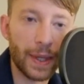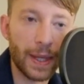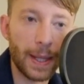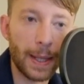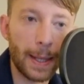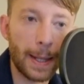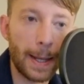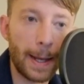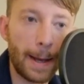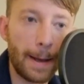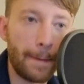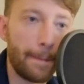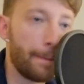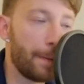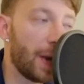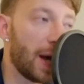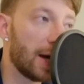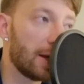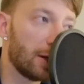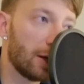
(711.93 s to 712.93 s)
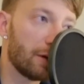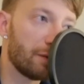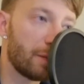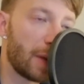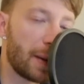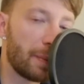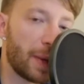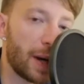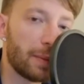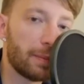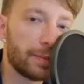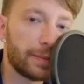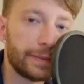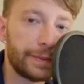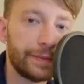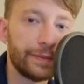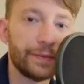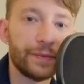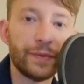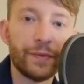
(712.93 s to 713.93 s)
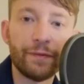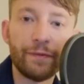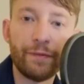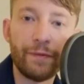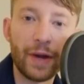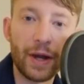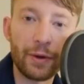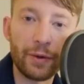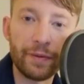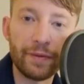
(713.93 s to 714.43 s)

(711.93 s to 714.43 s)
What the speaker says: I love my mom very,